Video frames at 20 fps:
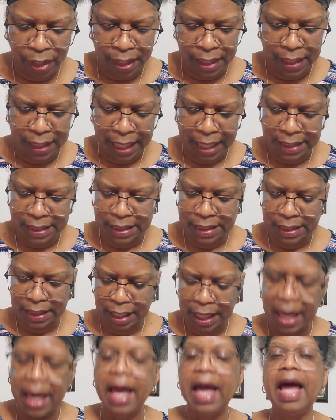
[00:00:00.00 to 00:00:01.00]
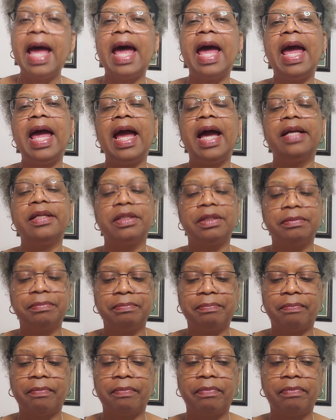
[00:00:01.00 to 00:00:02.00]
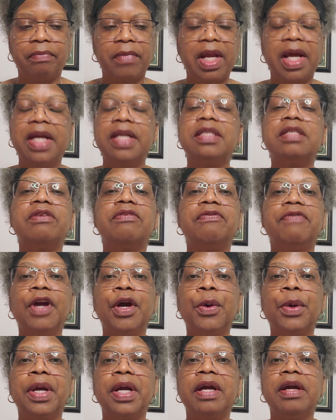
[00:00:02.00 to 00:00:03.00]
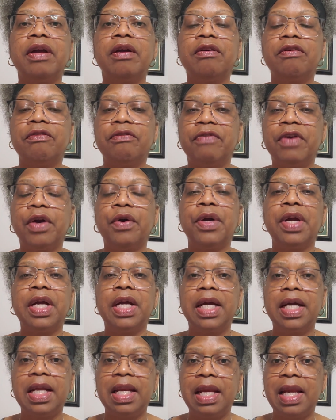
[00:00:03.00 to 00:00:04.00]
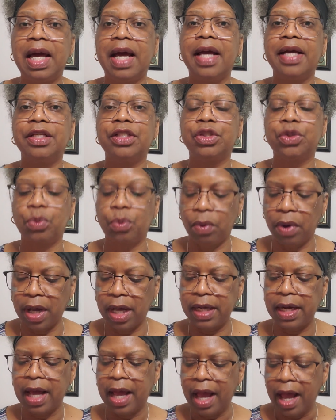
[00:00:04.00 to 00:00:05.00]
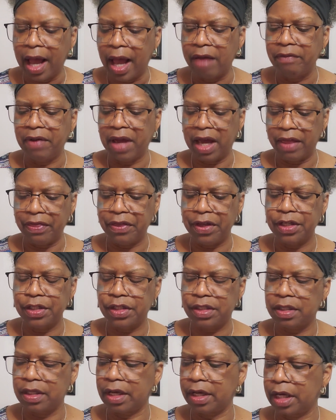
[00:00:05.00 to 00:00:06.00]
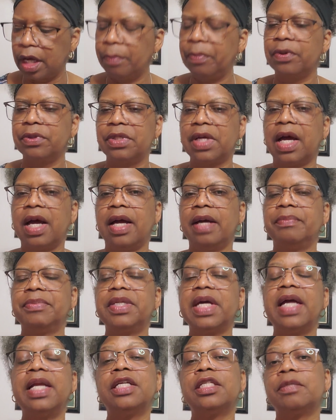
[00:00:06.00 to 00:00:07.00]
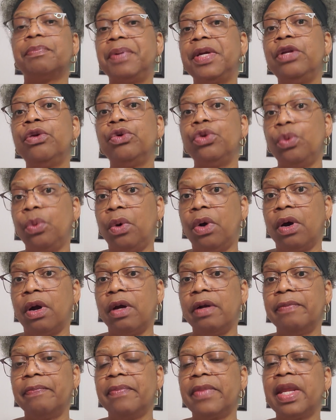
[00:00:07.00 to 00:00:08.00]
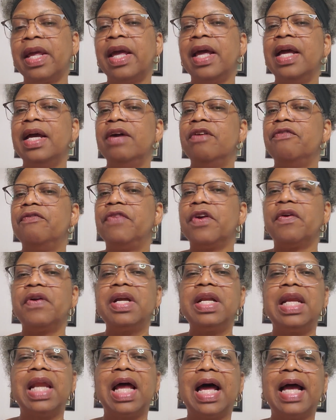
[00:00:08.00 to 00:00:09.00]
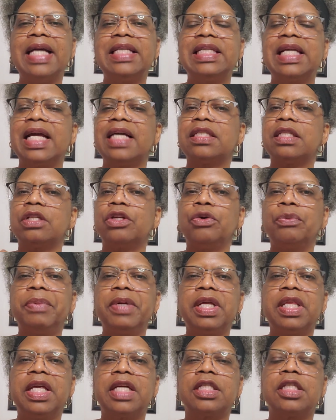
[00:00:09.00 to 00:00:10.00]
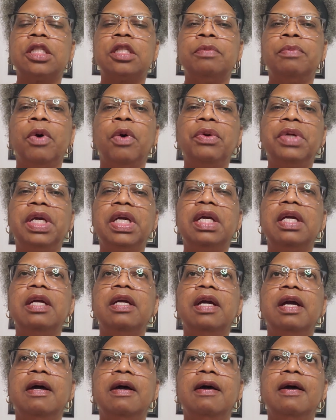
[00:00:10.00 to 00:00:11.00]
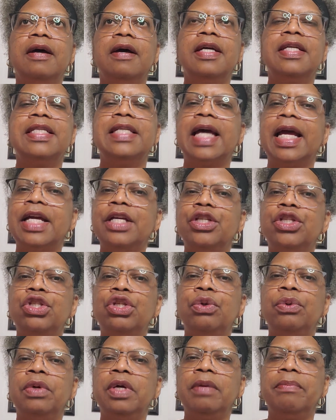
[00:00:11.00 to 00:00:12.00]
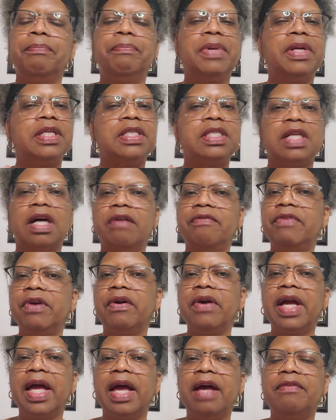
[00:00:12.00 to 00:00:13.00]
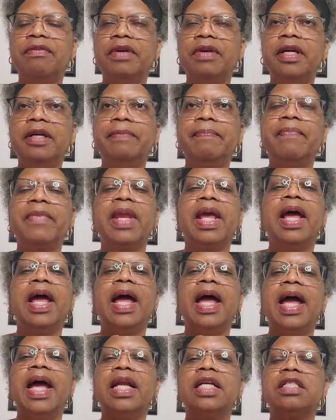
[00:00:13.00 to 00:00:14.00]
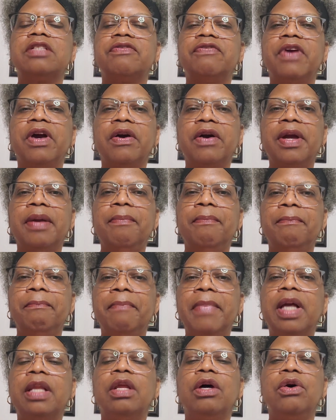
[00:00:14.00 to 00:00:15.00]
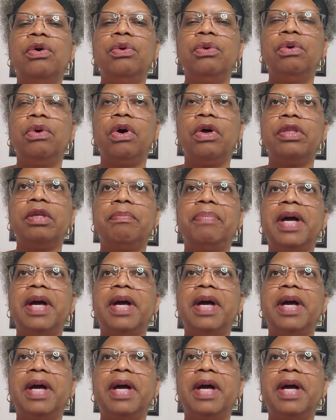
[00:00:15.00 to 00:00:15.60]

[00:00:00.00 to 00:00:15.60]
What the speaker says: Yes, and it is a very, very nice wine. I've had this a couple times, and it's a Pinot Noir. Very nice. It has a little bit of that smoky taste to it, but it's not very heavy, and it's very mellow on the